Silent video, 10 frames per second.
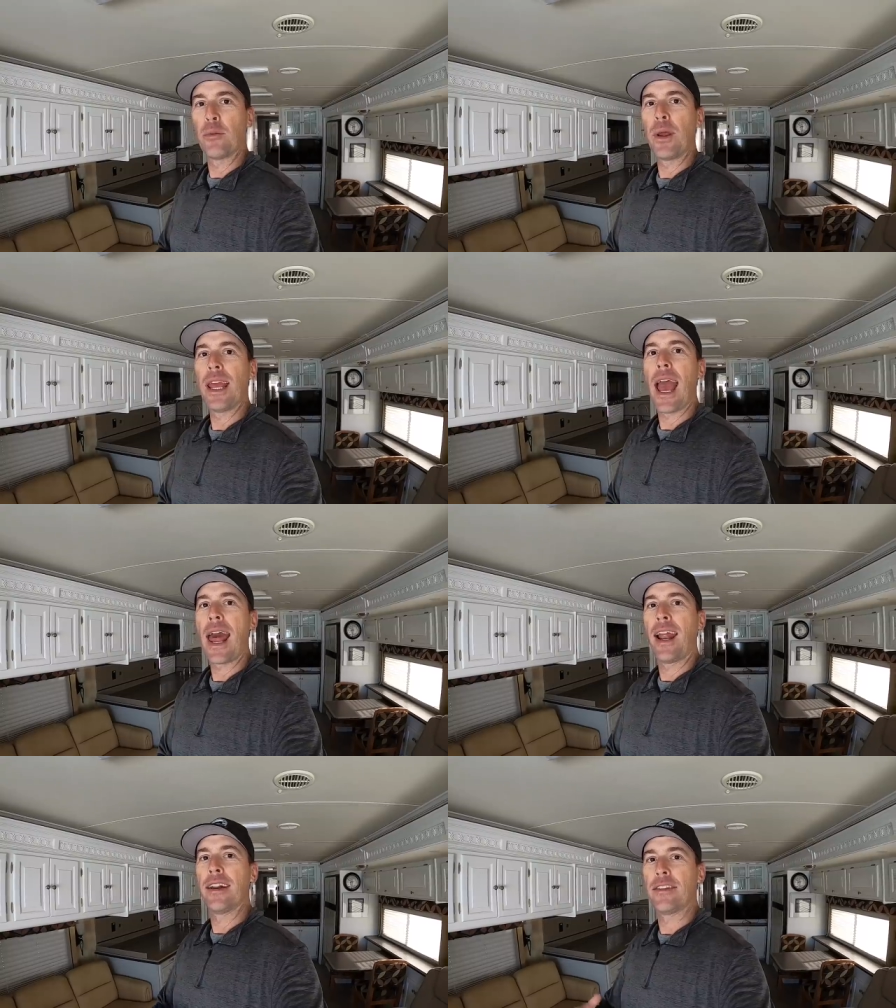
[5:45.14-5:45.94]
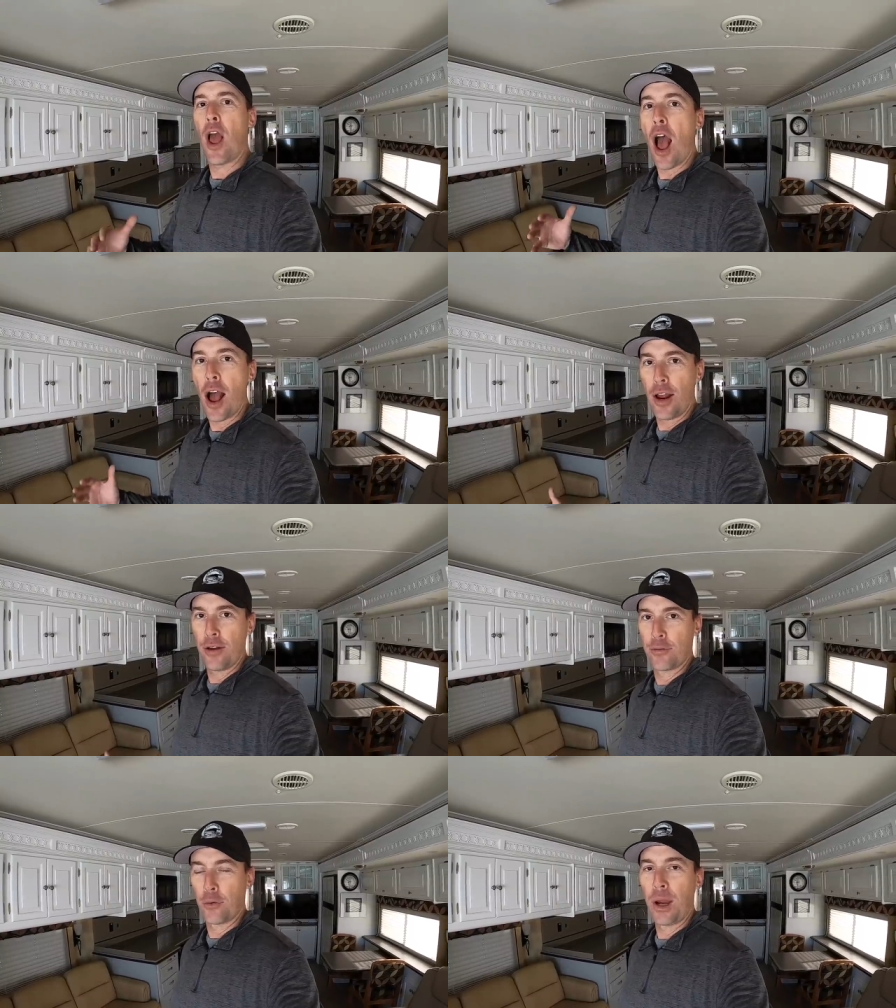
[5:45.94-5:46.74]
and we had a
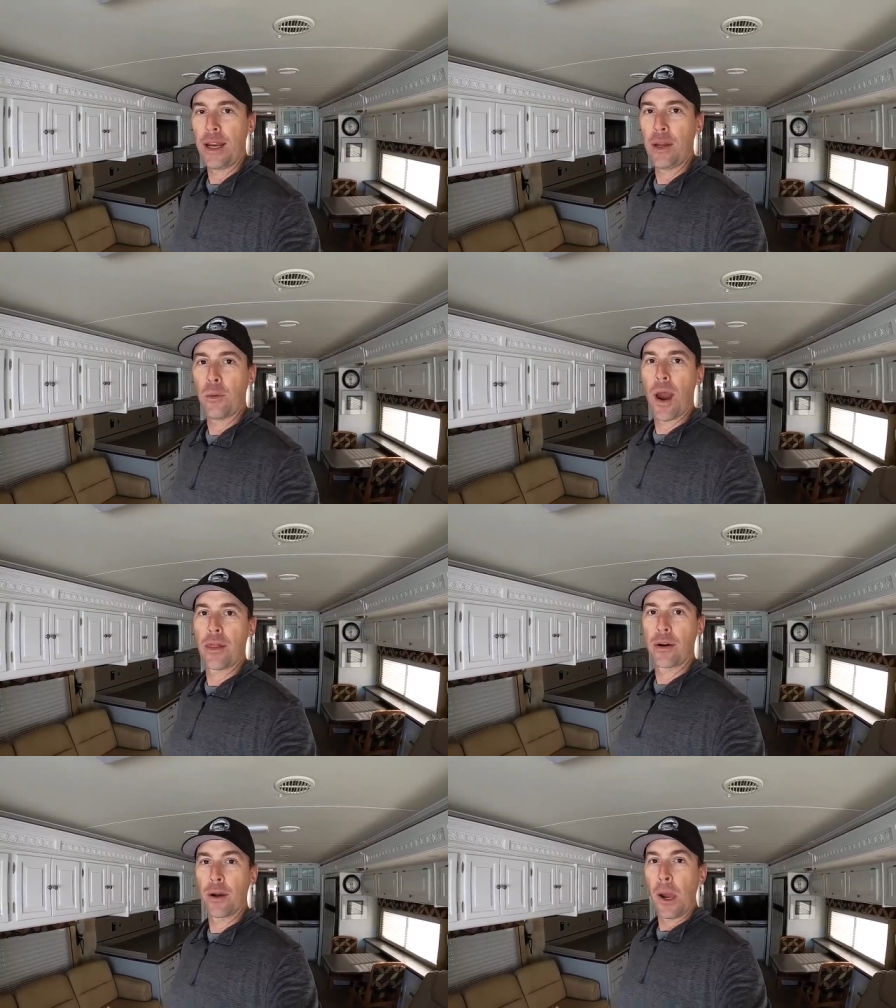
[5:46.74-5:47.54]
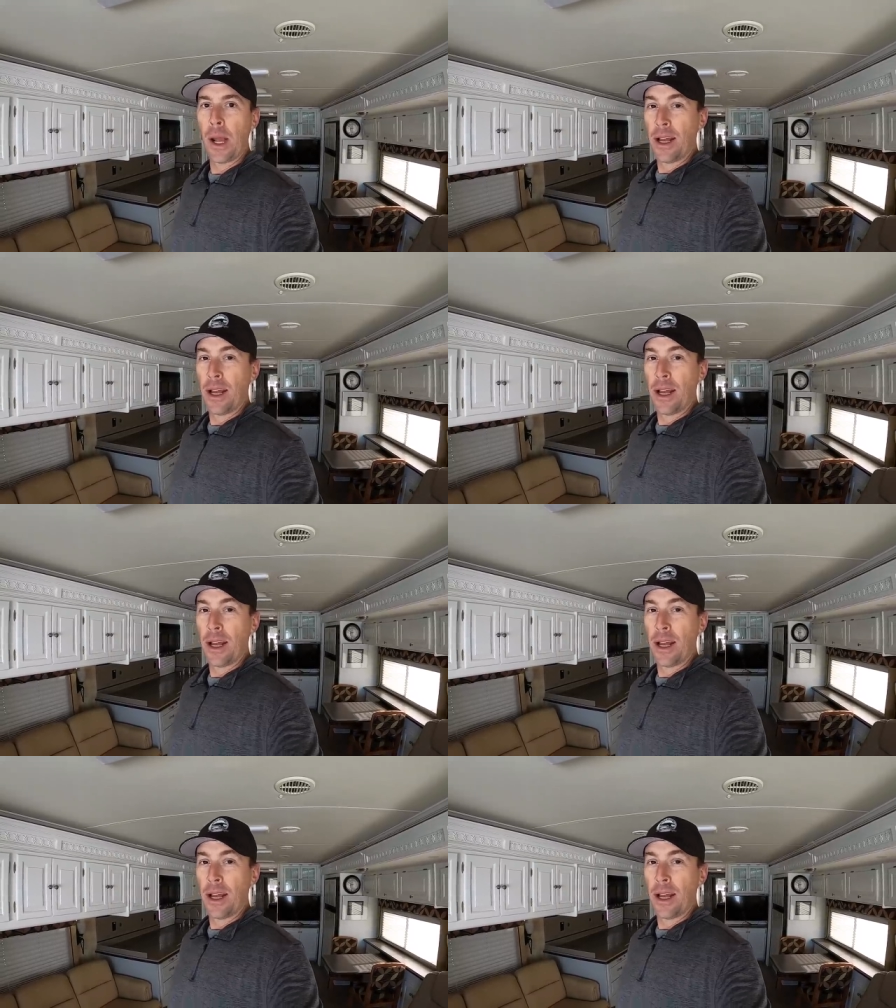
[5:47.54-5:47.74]
ton of rainy weather.